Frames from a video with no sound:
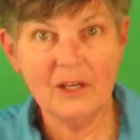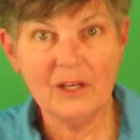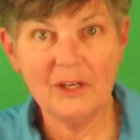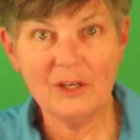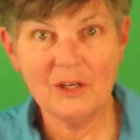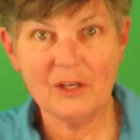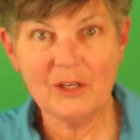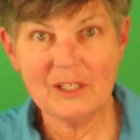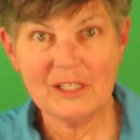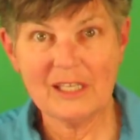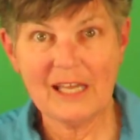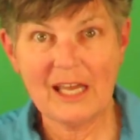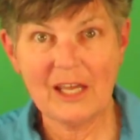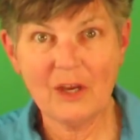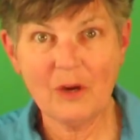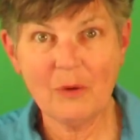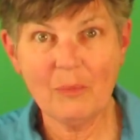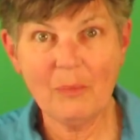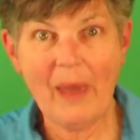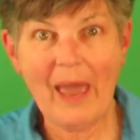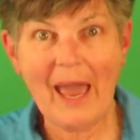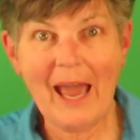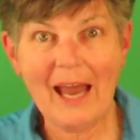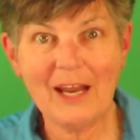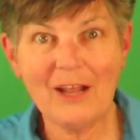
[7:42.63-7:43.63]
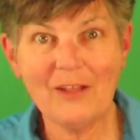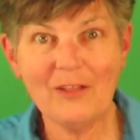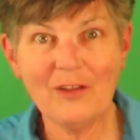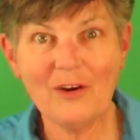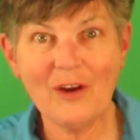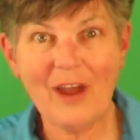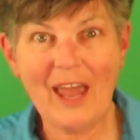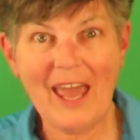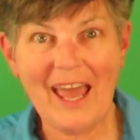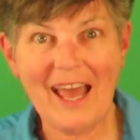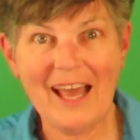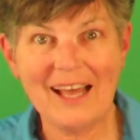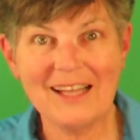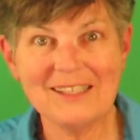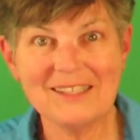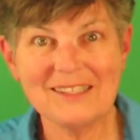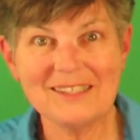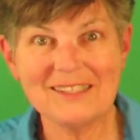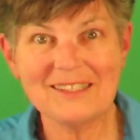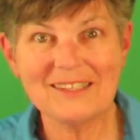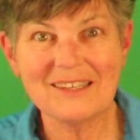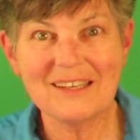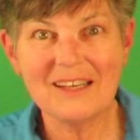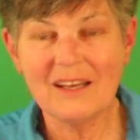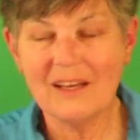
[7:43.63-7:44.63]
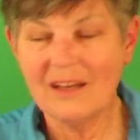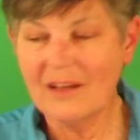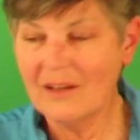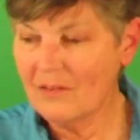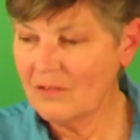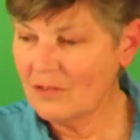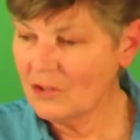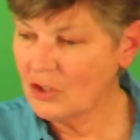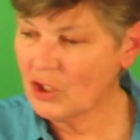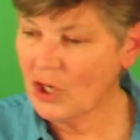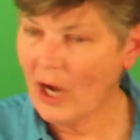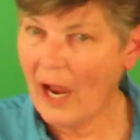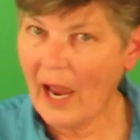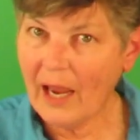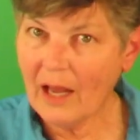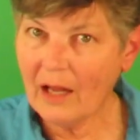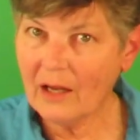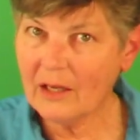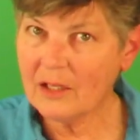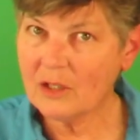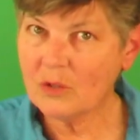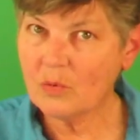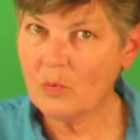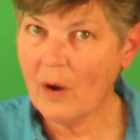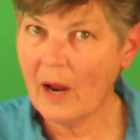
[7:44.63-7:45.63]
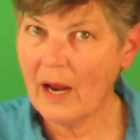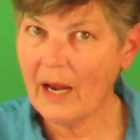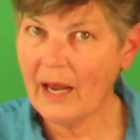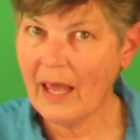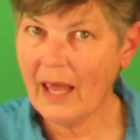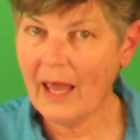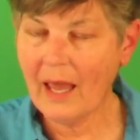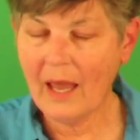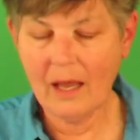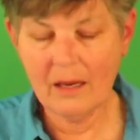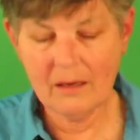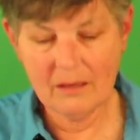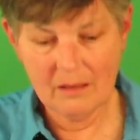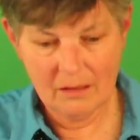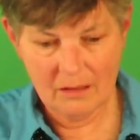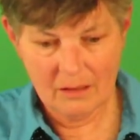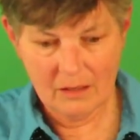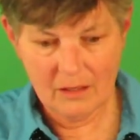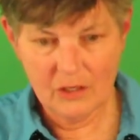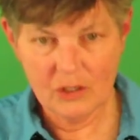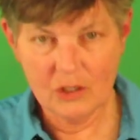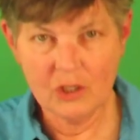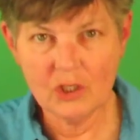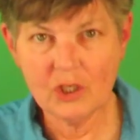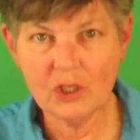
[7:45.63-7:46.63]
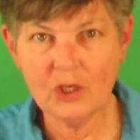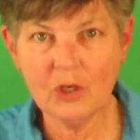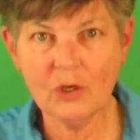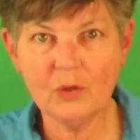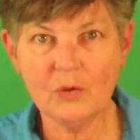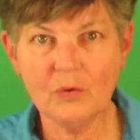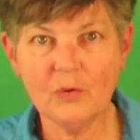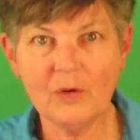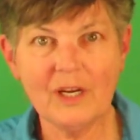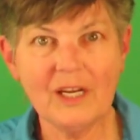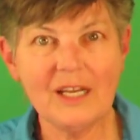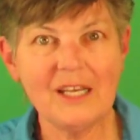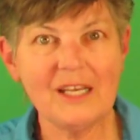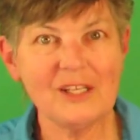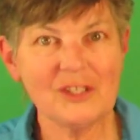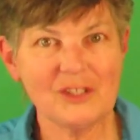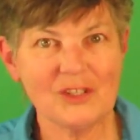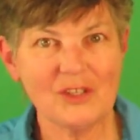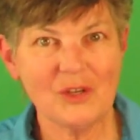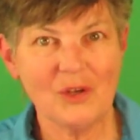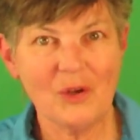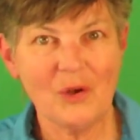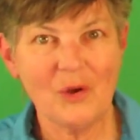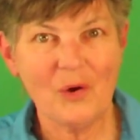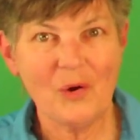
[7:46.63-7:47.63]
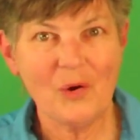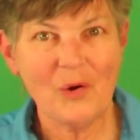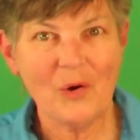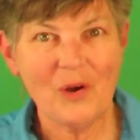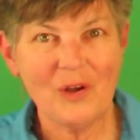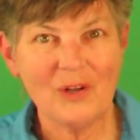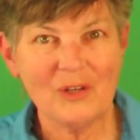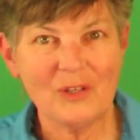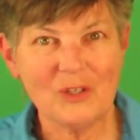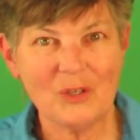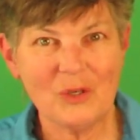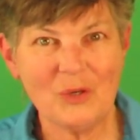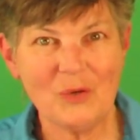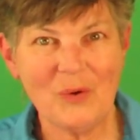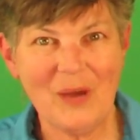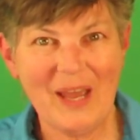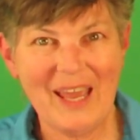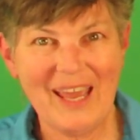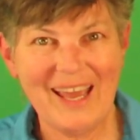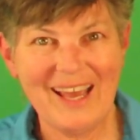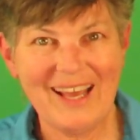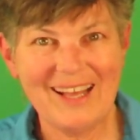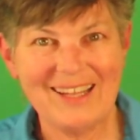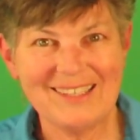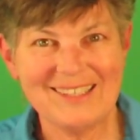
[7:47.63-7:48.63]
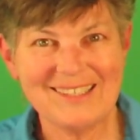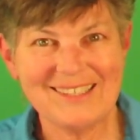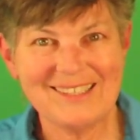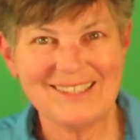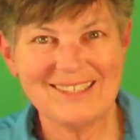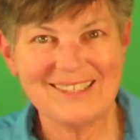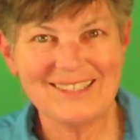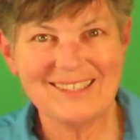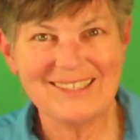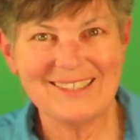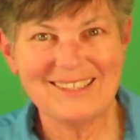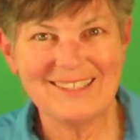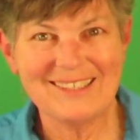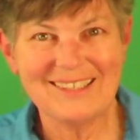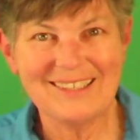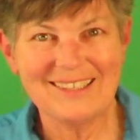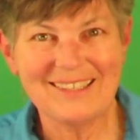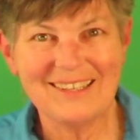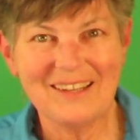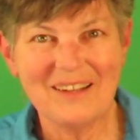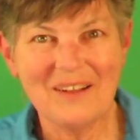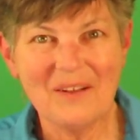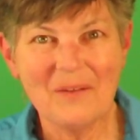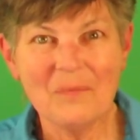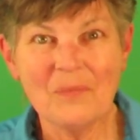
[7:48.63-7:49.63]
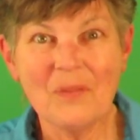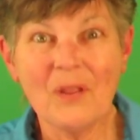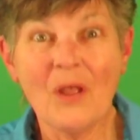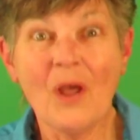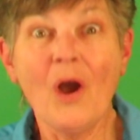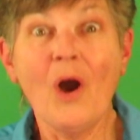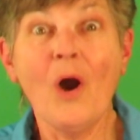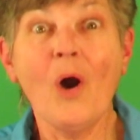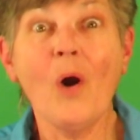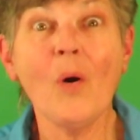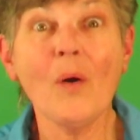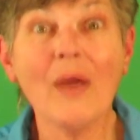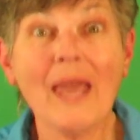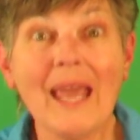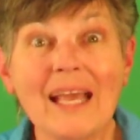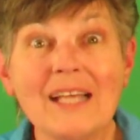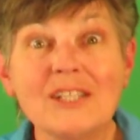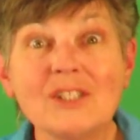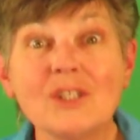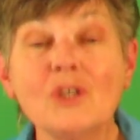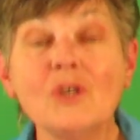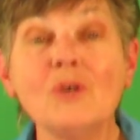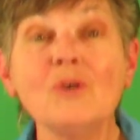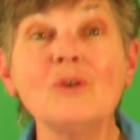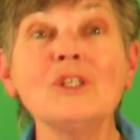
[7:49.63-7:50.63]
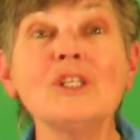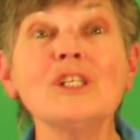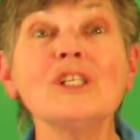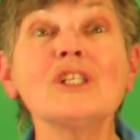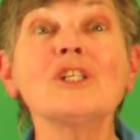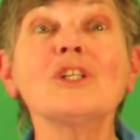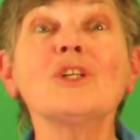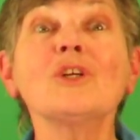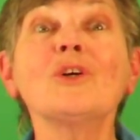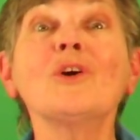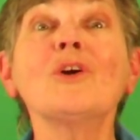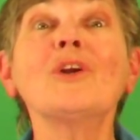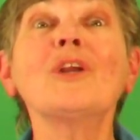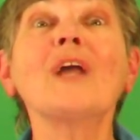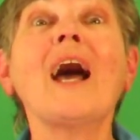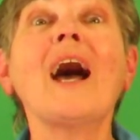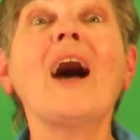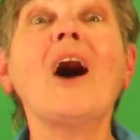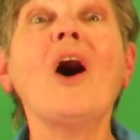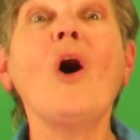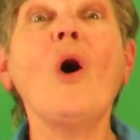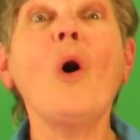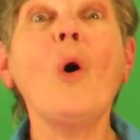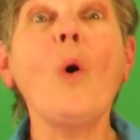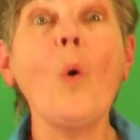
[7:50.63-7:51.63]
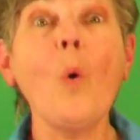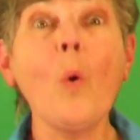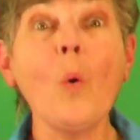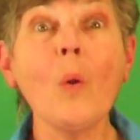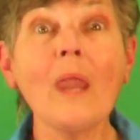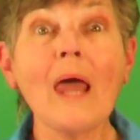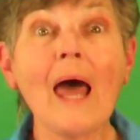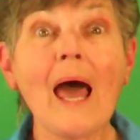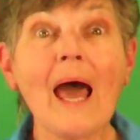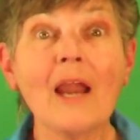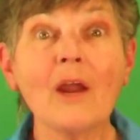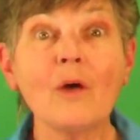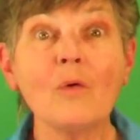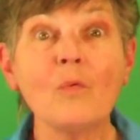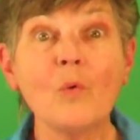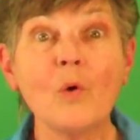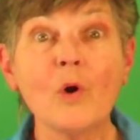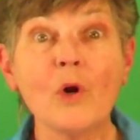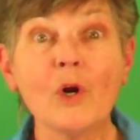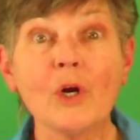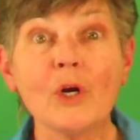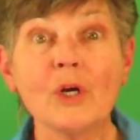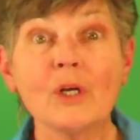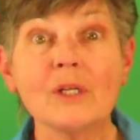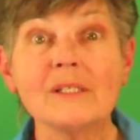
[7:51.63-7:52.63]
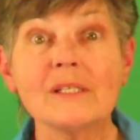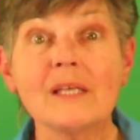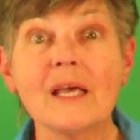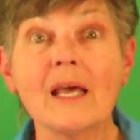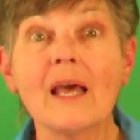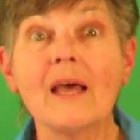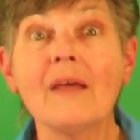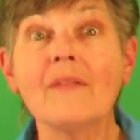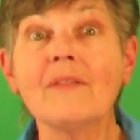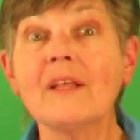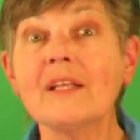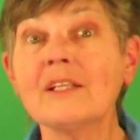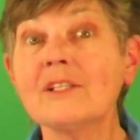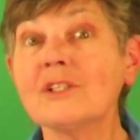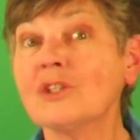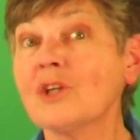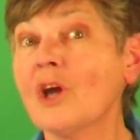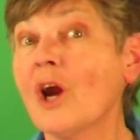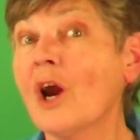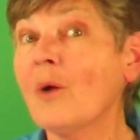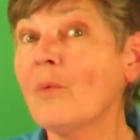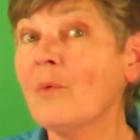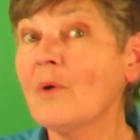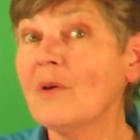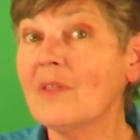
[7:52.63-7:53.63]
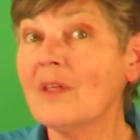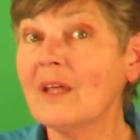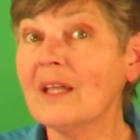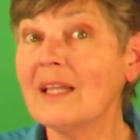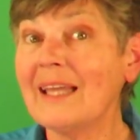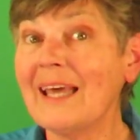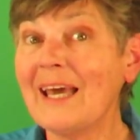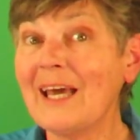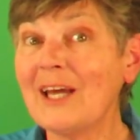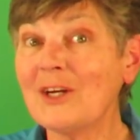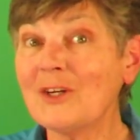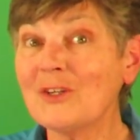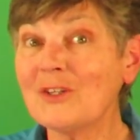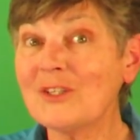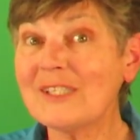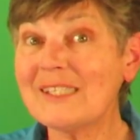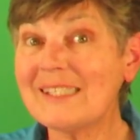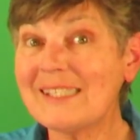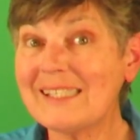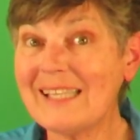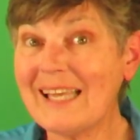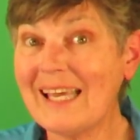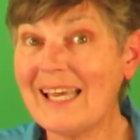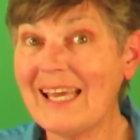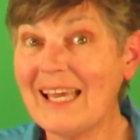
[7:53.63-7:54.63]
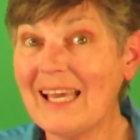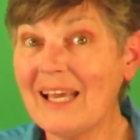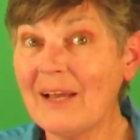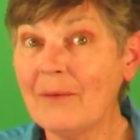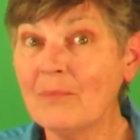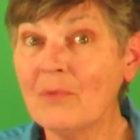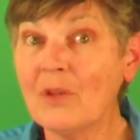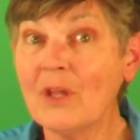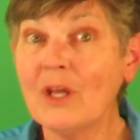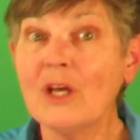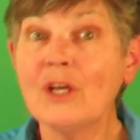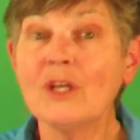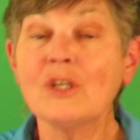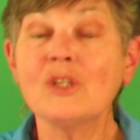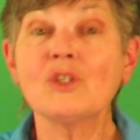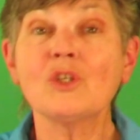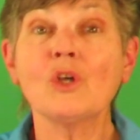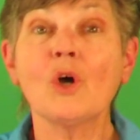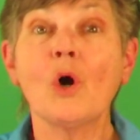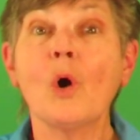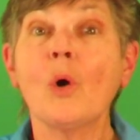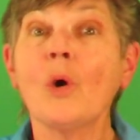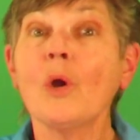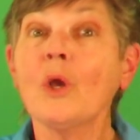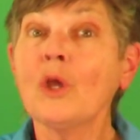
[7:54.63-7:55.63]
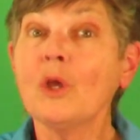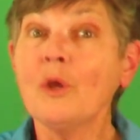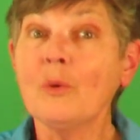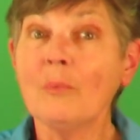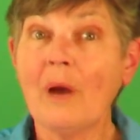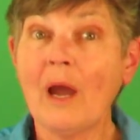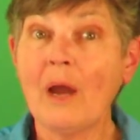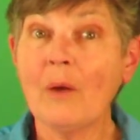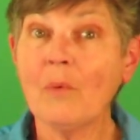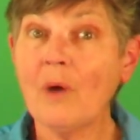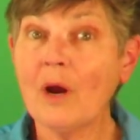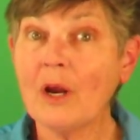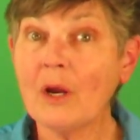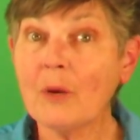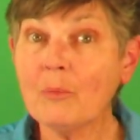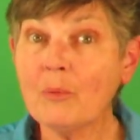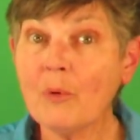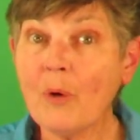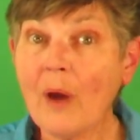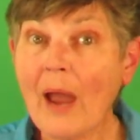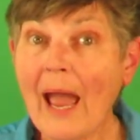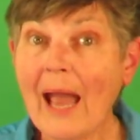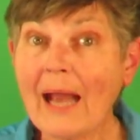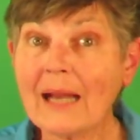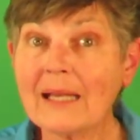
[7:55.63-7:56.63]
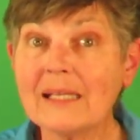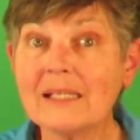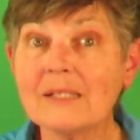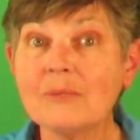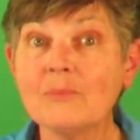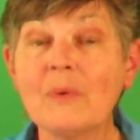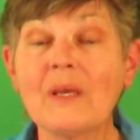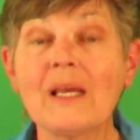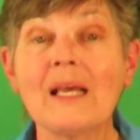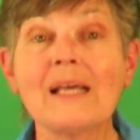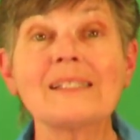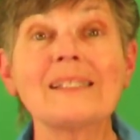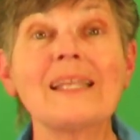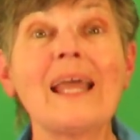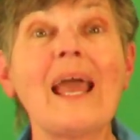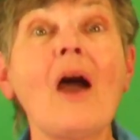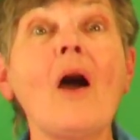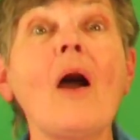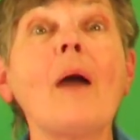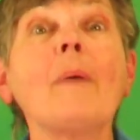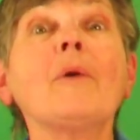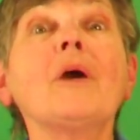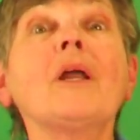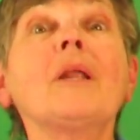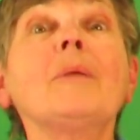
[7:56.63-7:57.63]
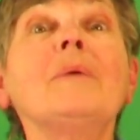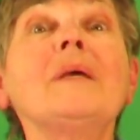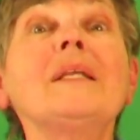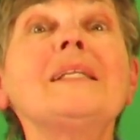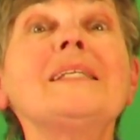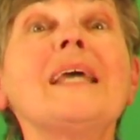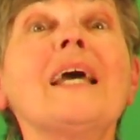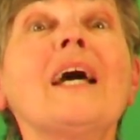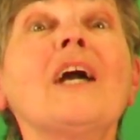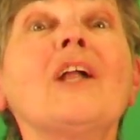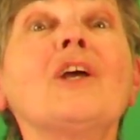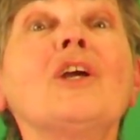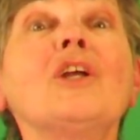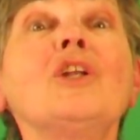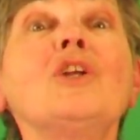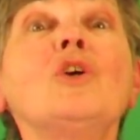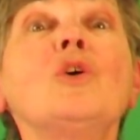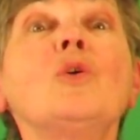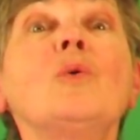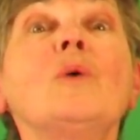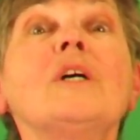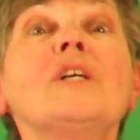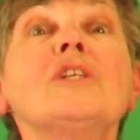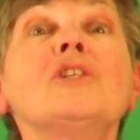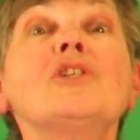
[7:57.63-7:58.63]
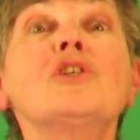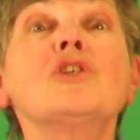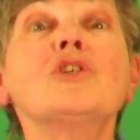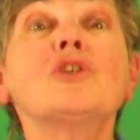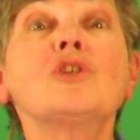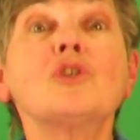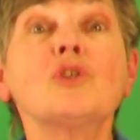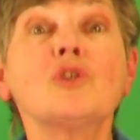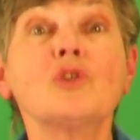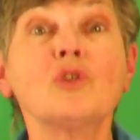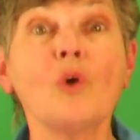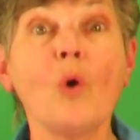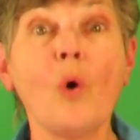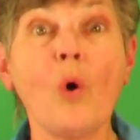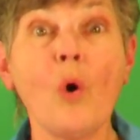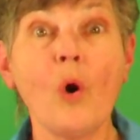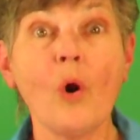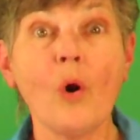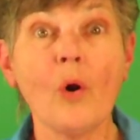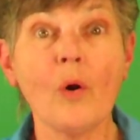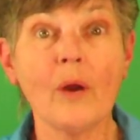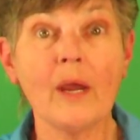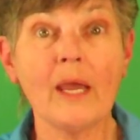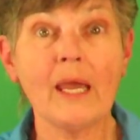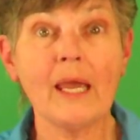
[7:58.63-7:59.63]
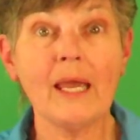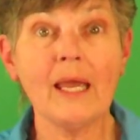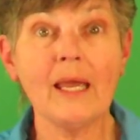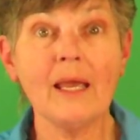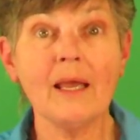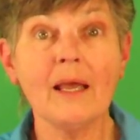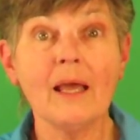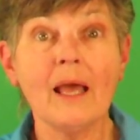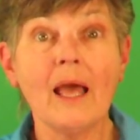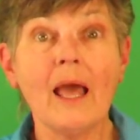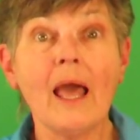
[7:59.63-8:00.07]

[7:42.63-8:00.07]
It's like you're patting their heads. Child is one hand, children is two hands. Okay, so you just learned a whole lot of words that start with the letter C. So you might want to practice because now I'm going to be telling you a story